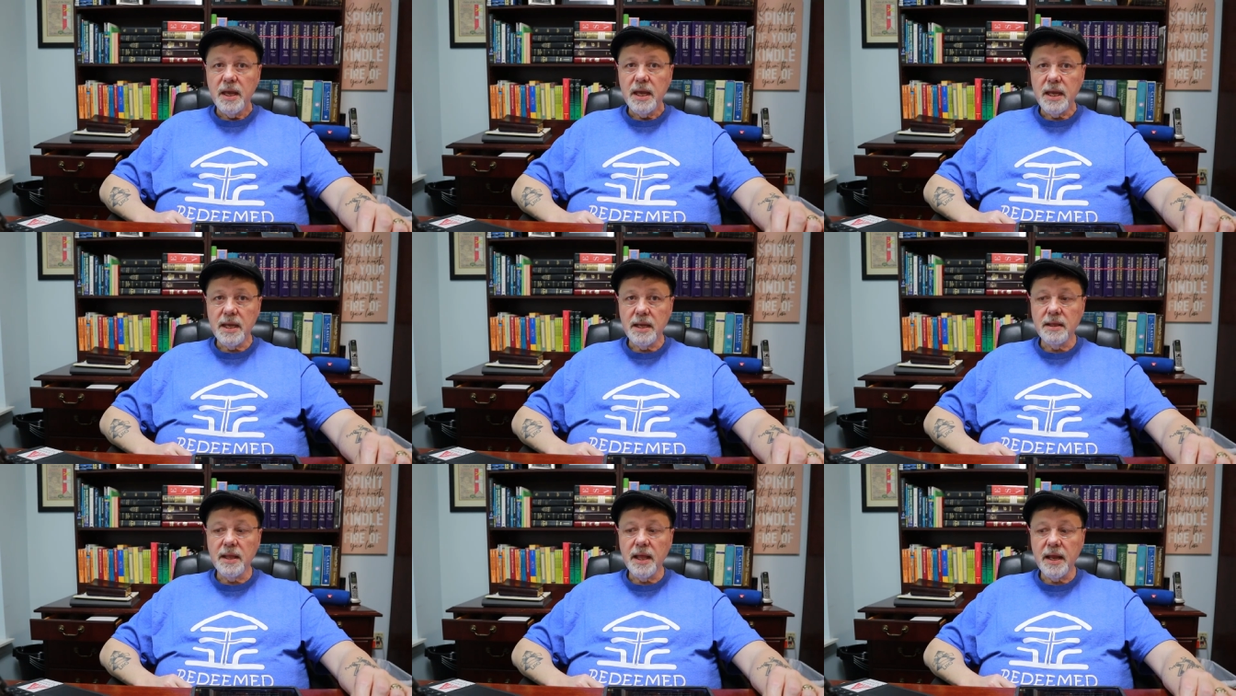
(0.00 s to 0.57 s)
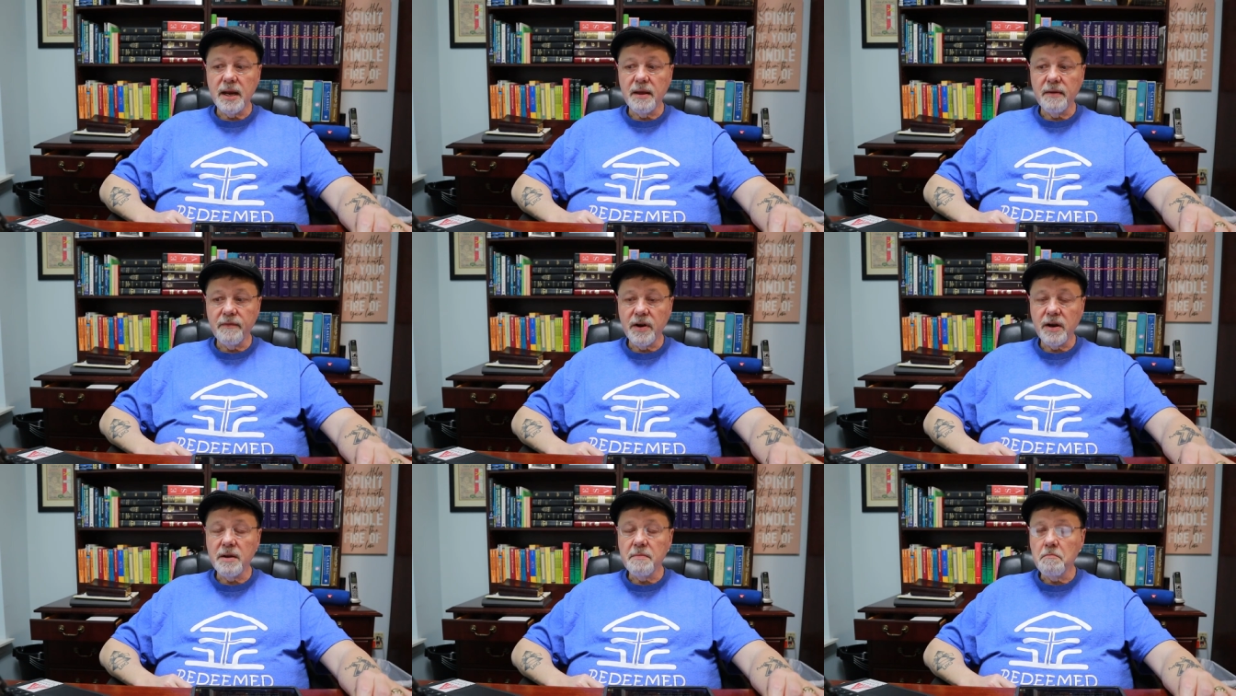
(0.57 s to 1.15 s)
He led a
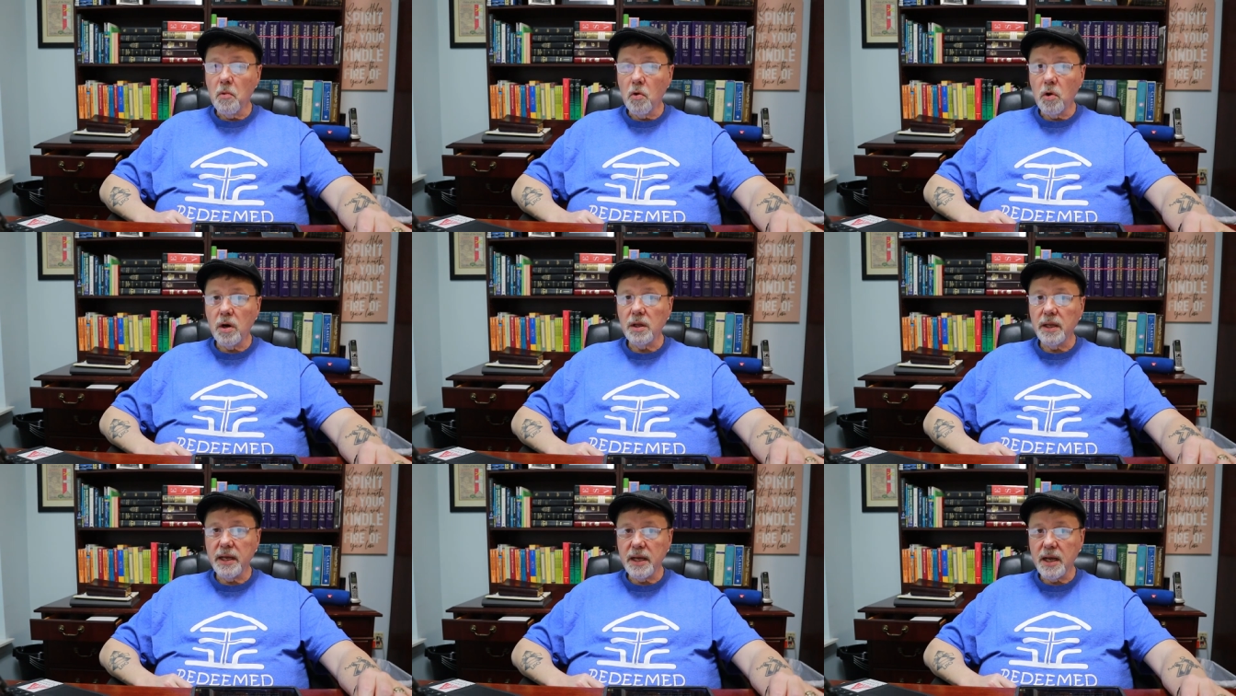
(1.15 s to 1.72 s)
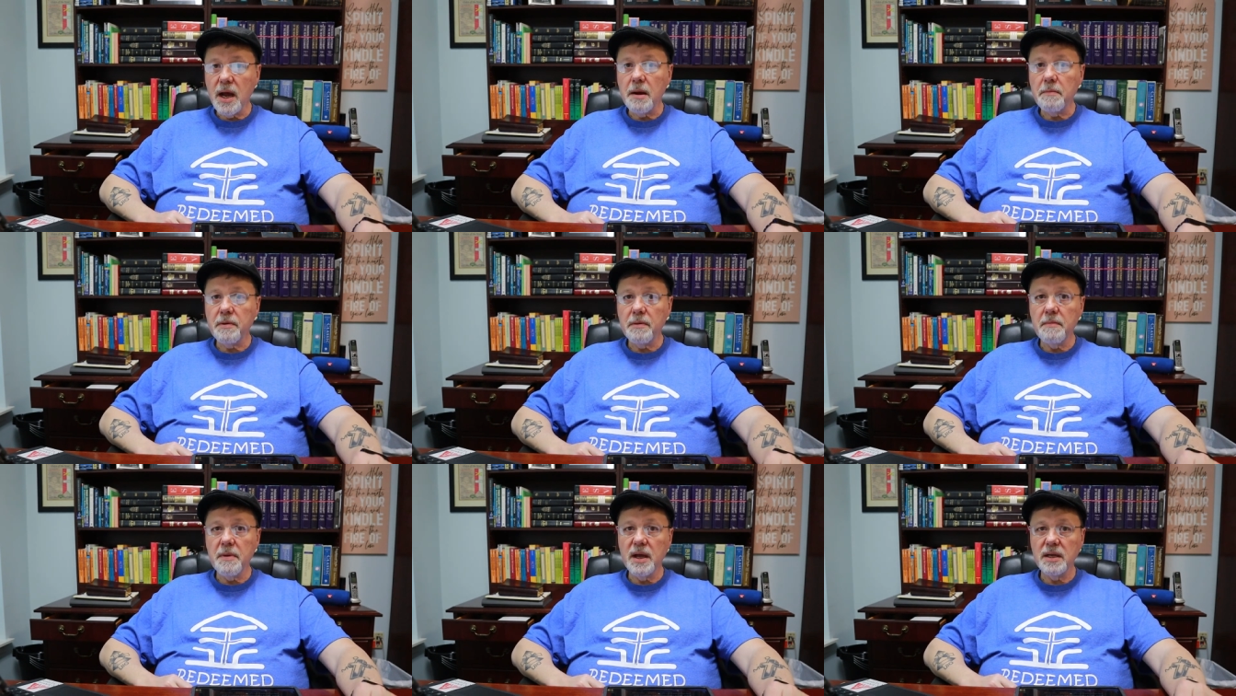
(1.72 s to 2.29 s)
very morally
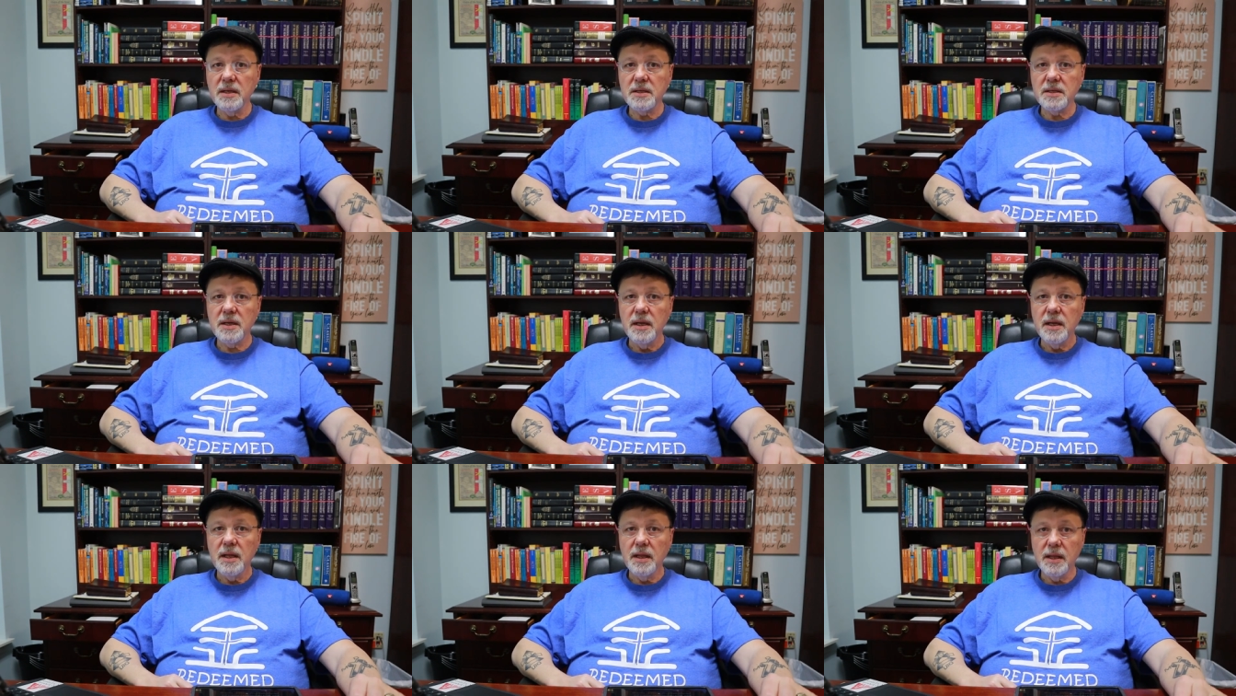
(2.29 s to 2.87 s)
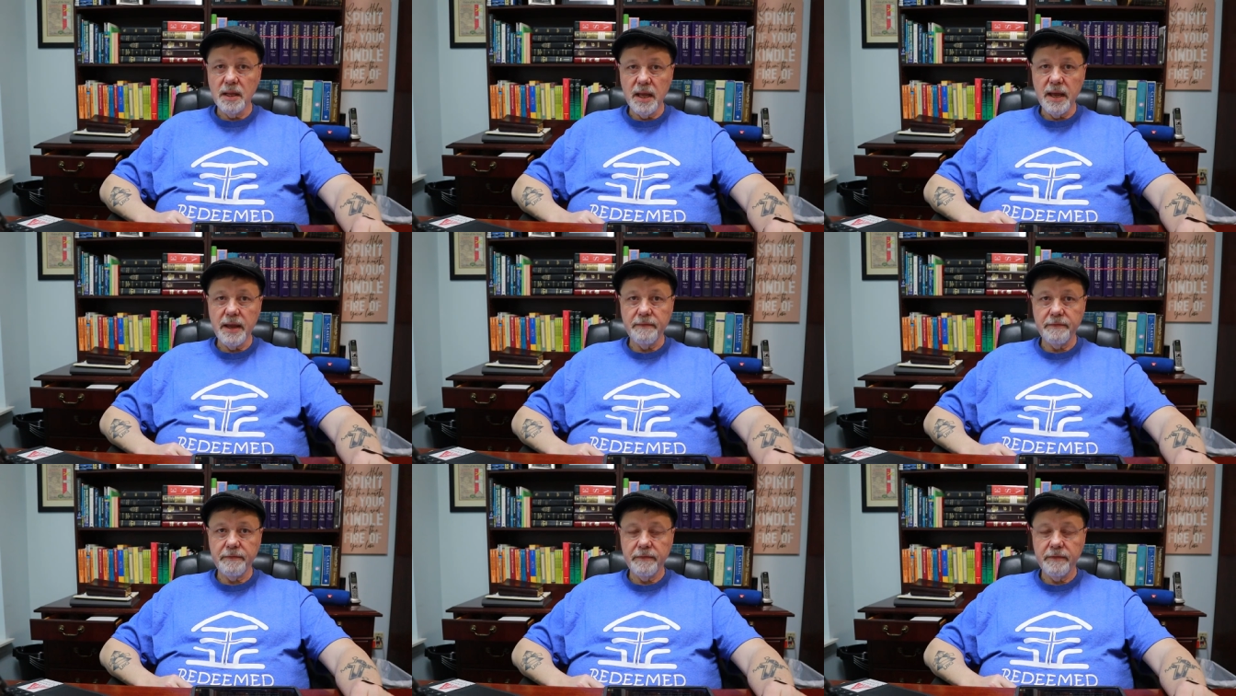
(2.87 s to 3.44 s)
compromised
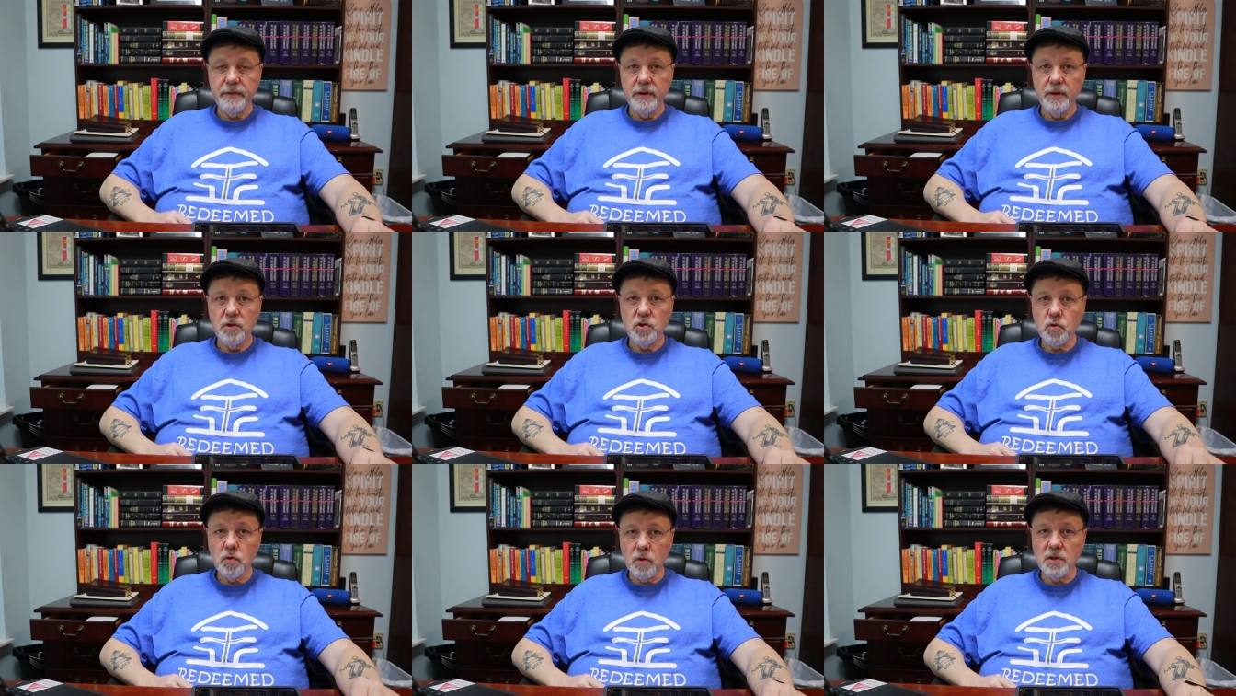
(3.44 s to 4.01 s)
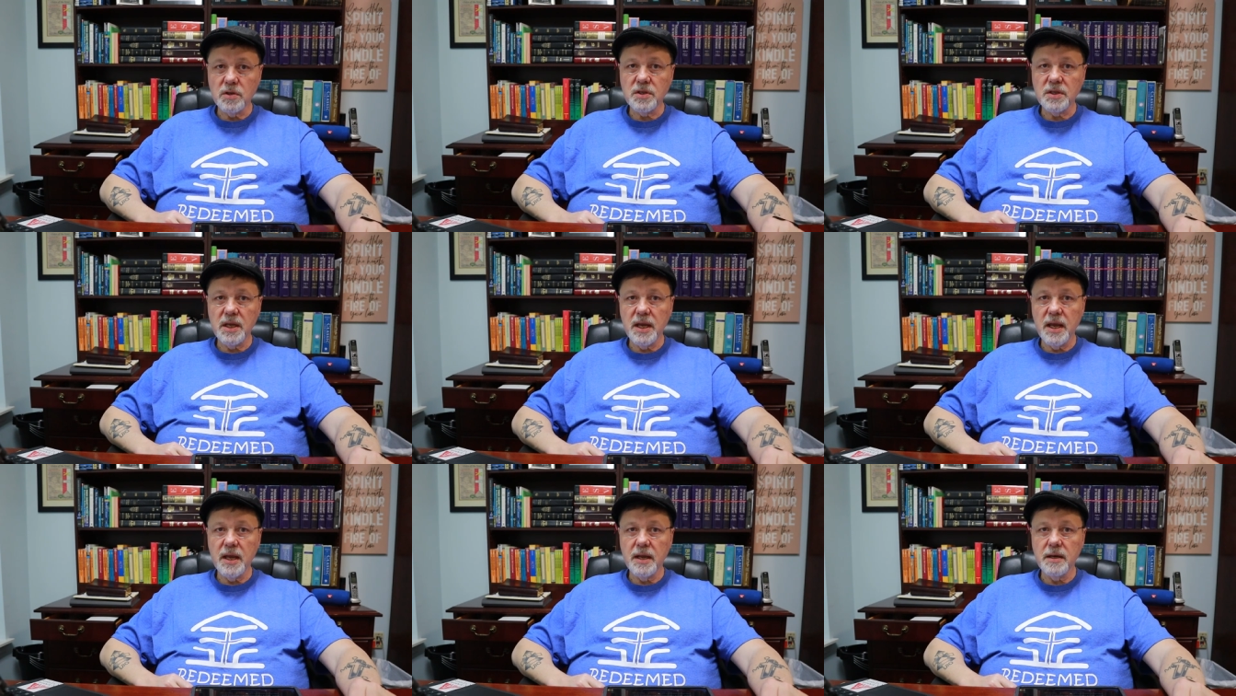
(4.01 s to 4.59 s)
life towards
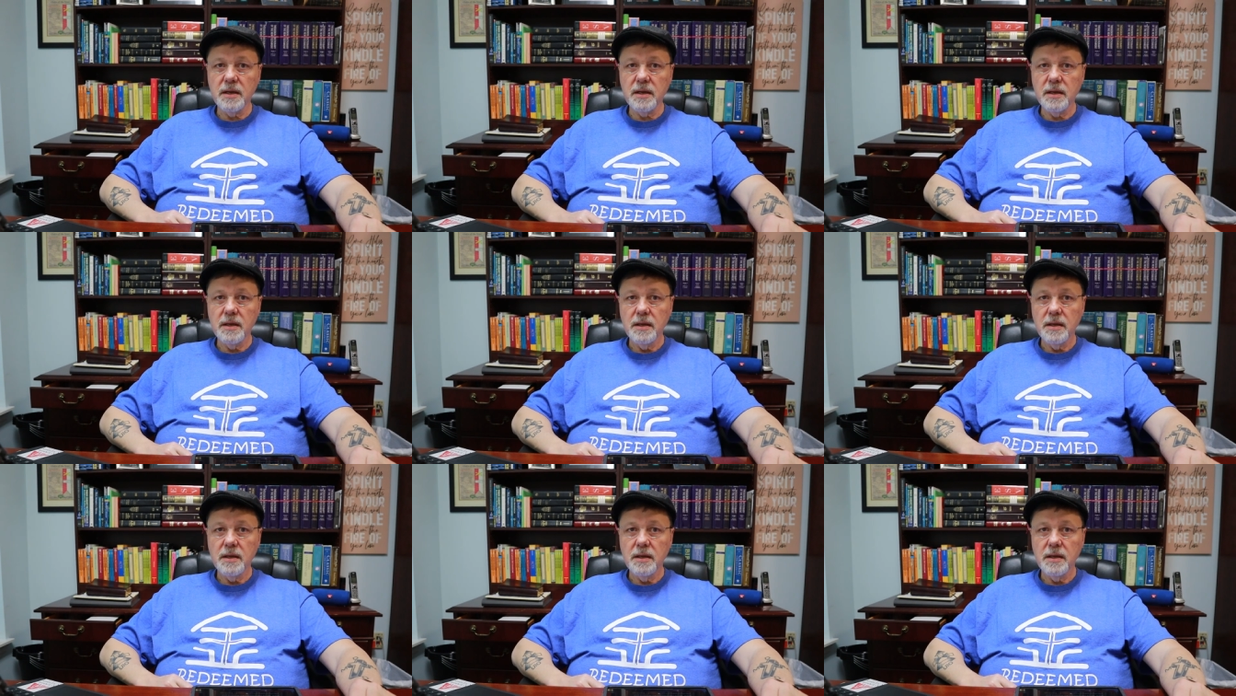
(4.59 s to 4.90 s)
the end.